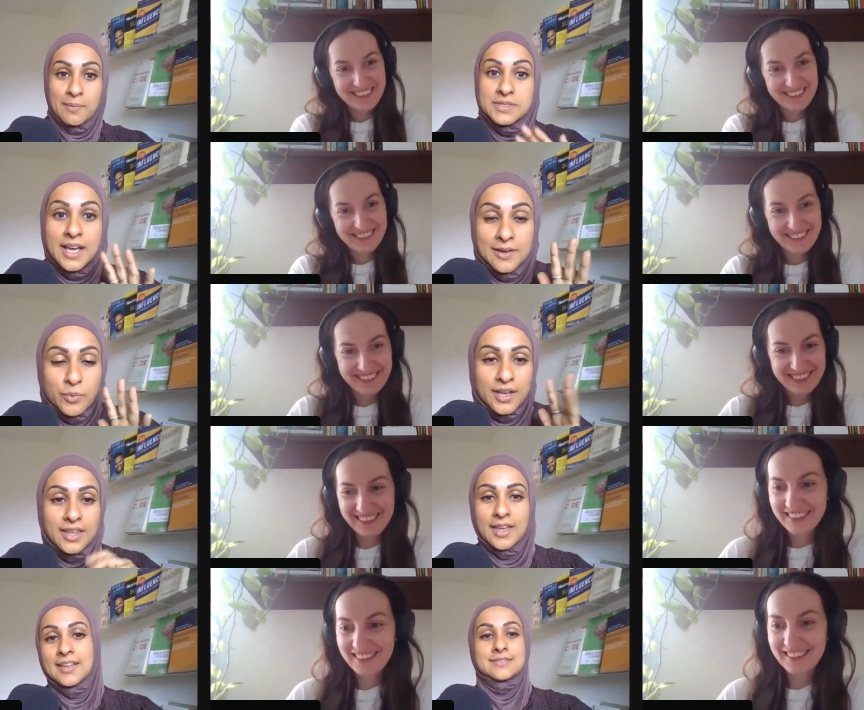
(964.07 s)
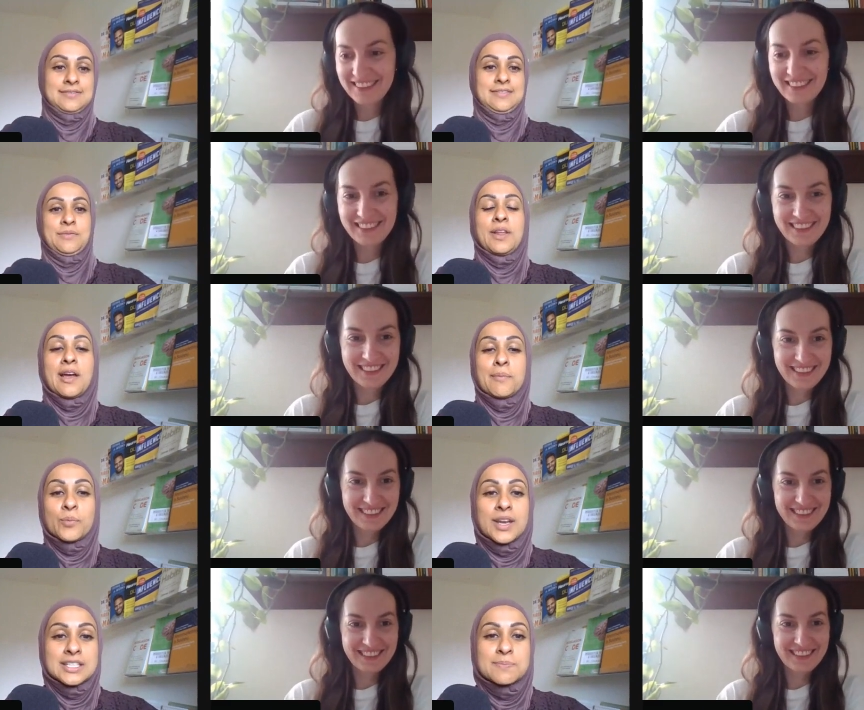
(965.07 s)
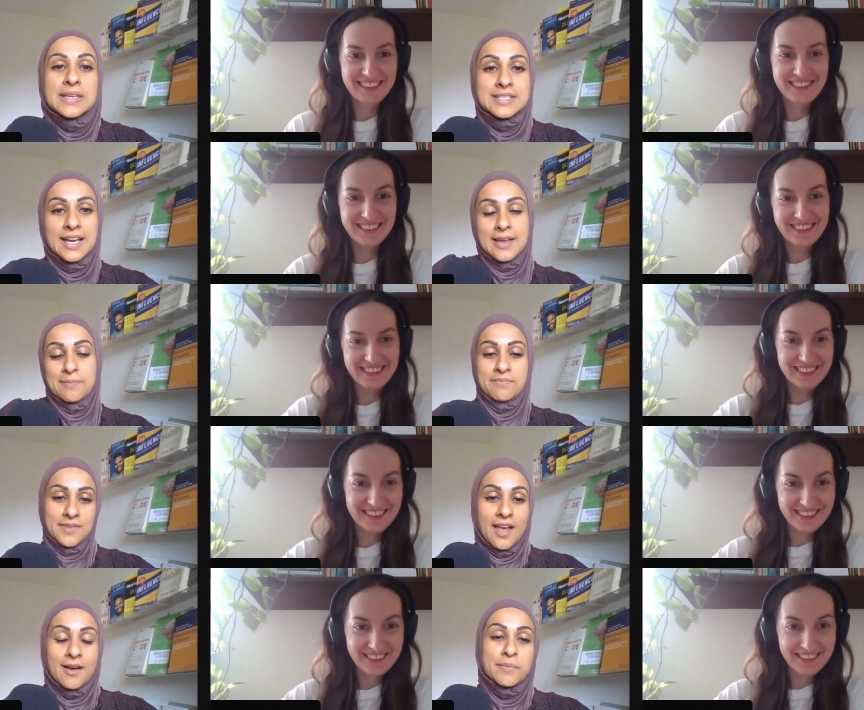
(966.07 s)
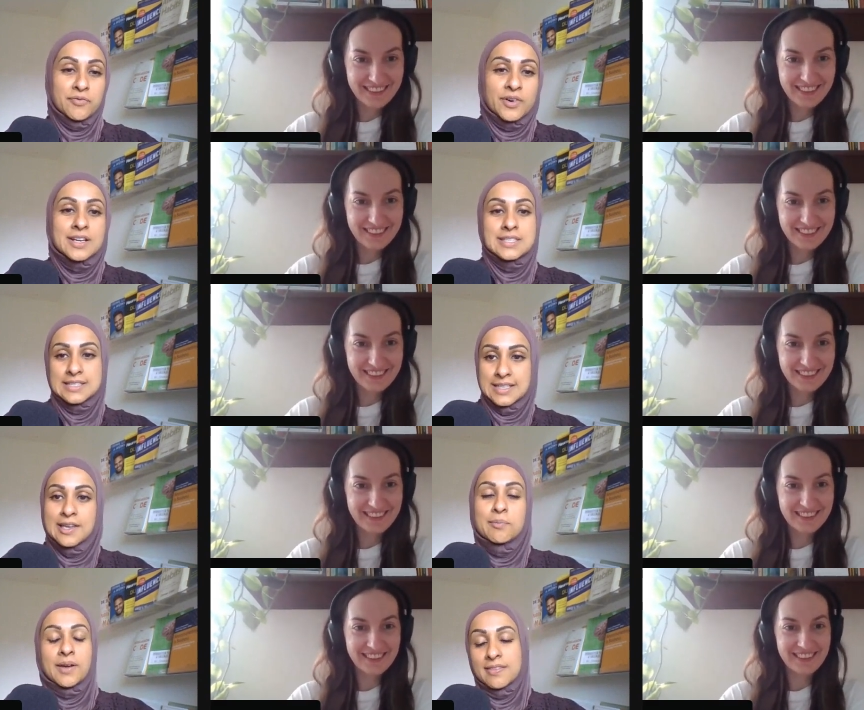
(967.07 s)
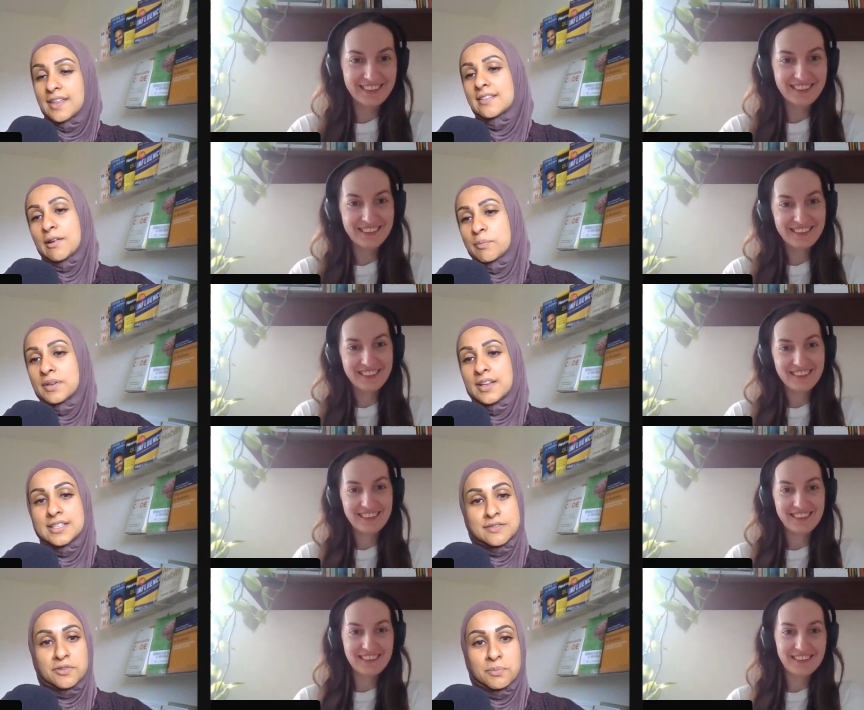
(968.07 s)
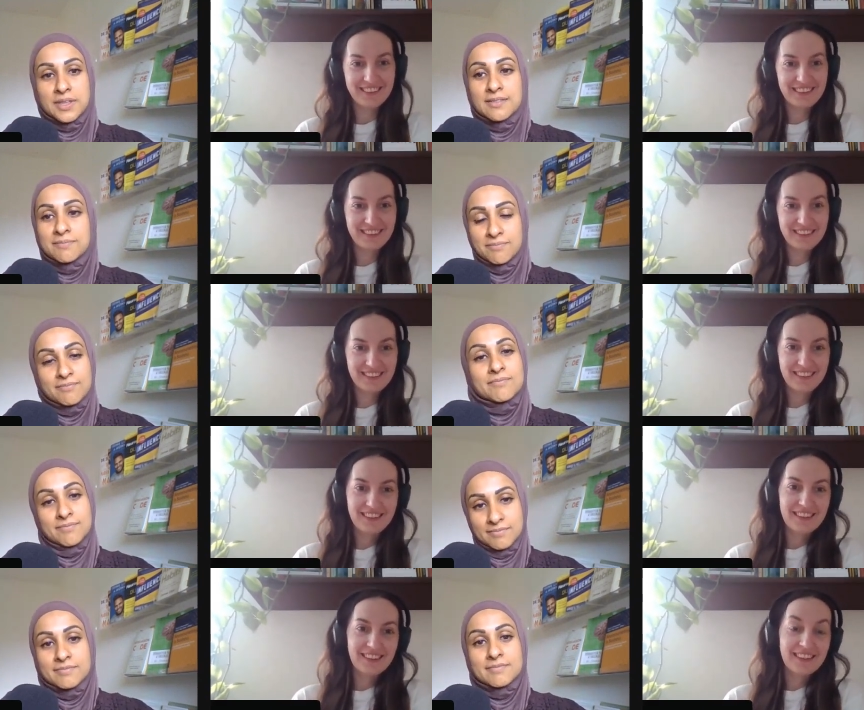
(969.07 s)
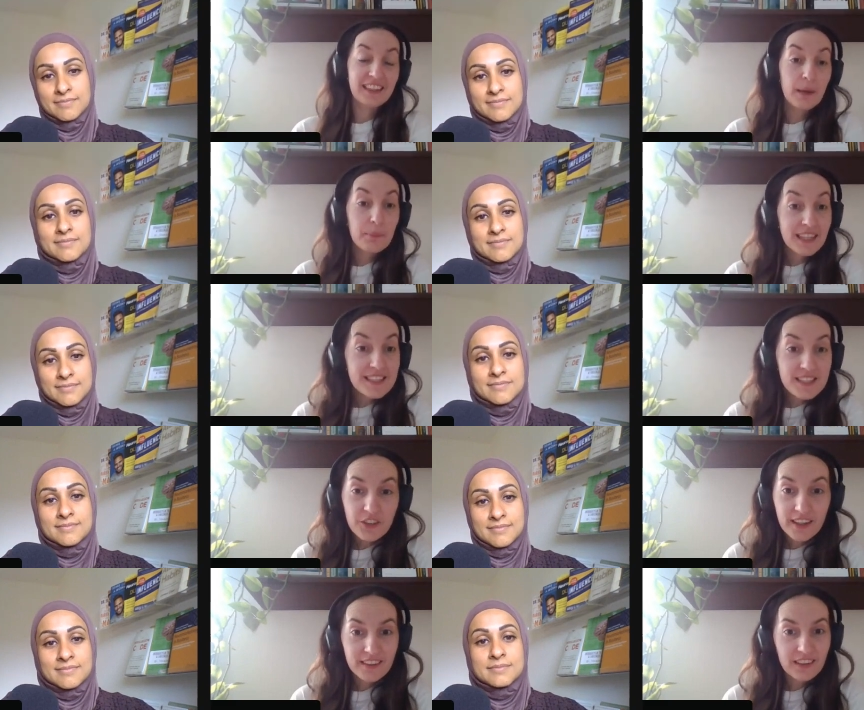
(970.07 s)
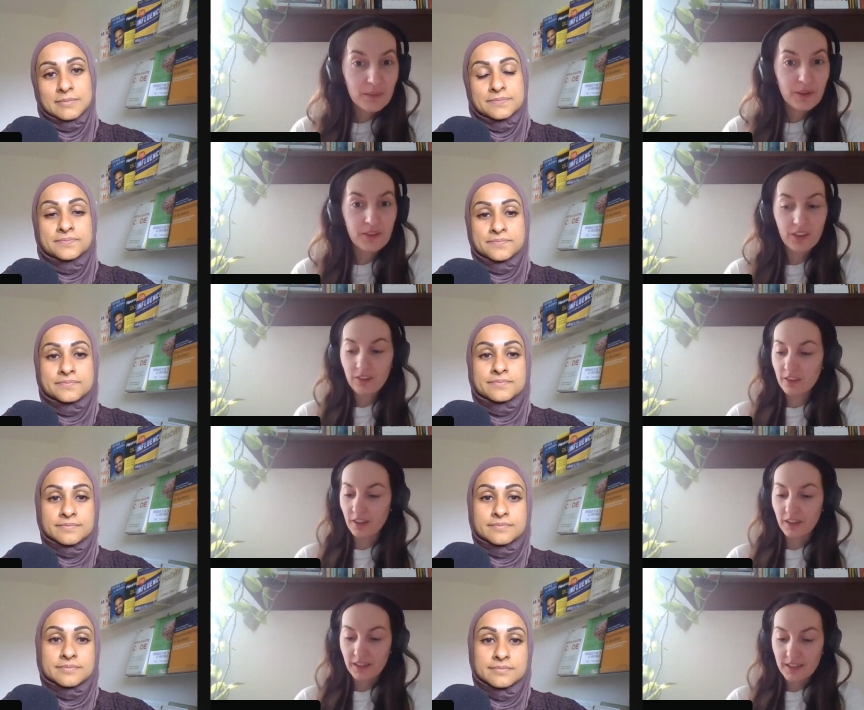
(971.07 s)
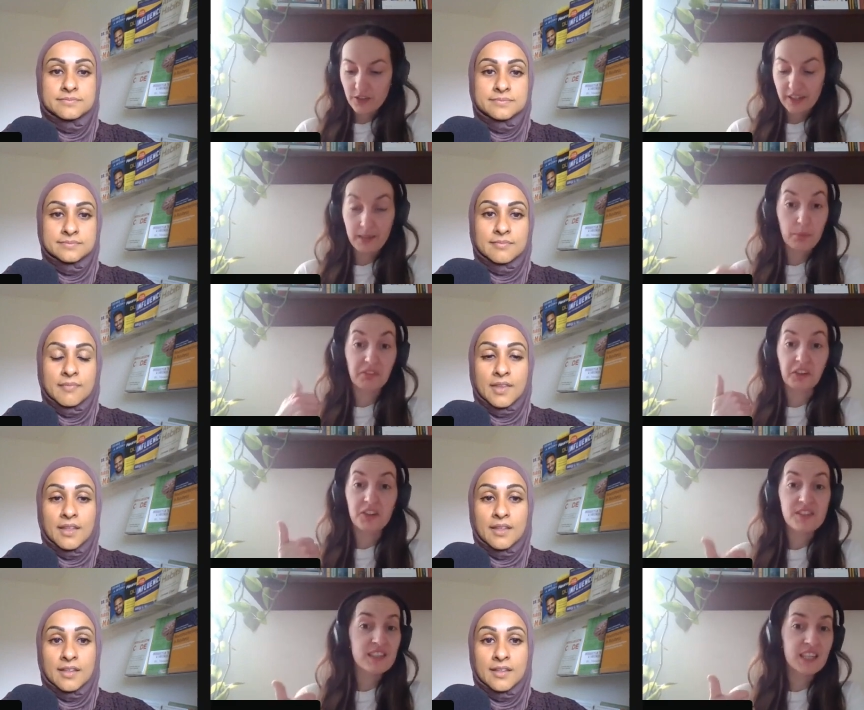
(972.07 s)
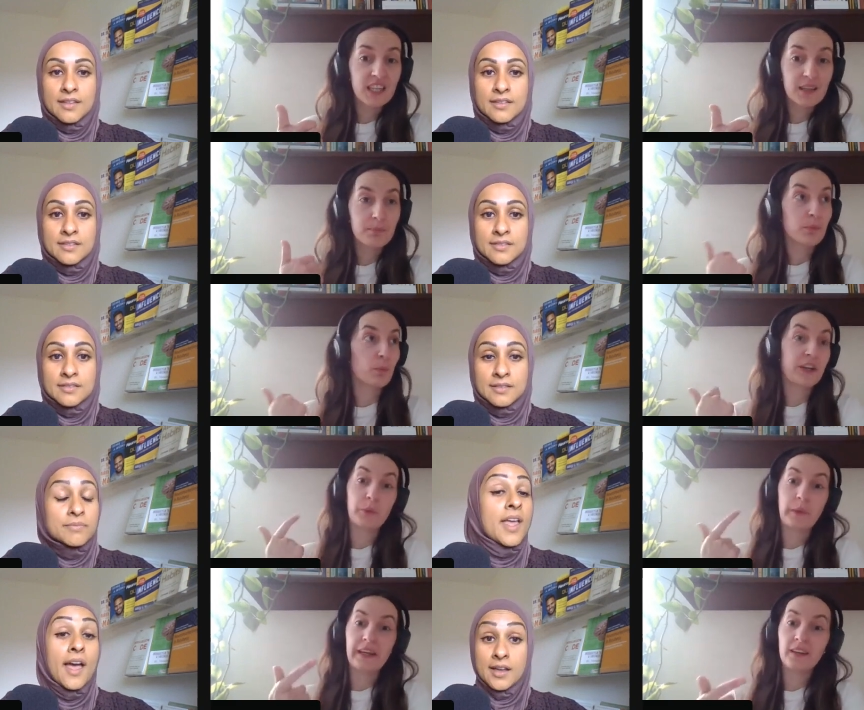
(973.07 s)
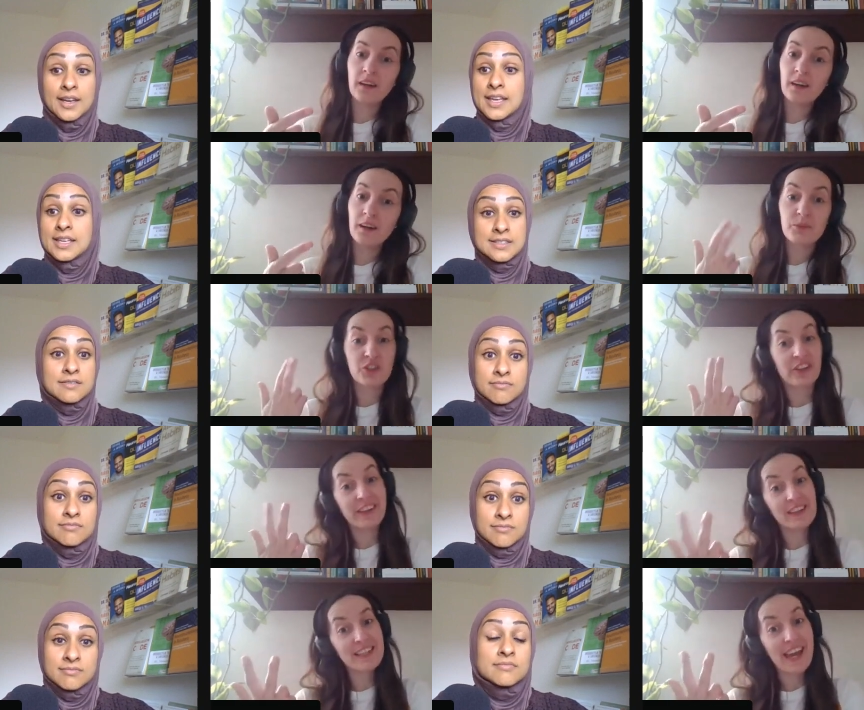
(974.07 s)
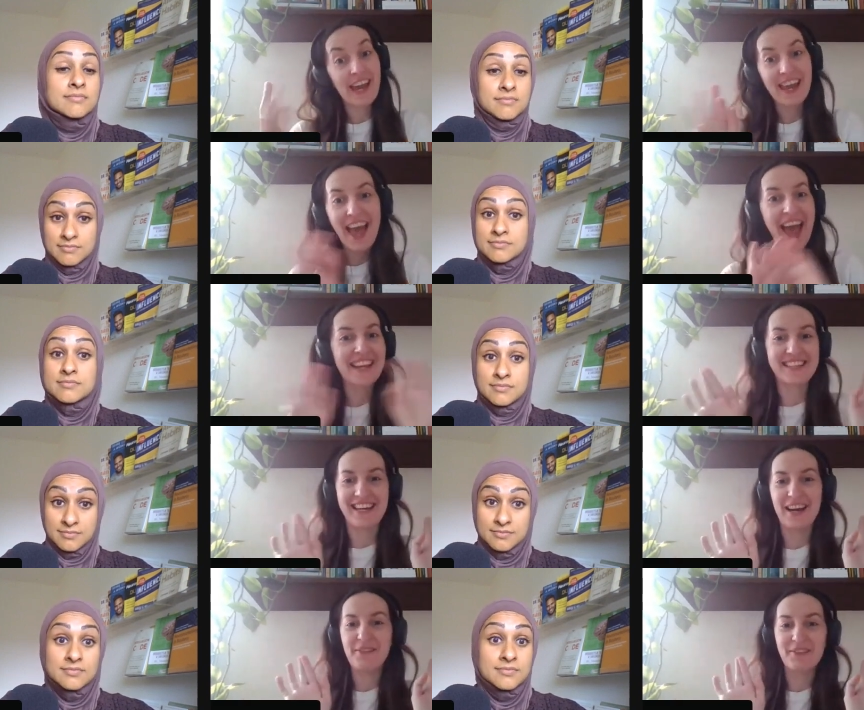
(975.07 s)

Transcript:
Speaker 1: I'm done working, when I'm when it's me time. Yeah, before I sleep, I think that would be nice for me.
Speaker 2: Yeah, but that's the great thing about yoga. It's great before you sleep, when you wake yeah, up, during the day, any time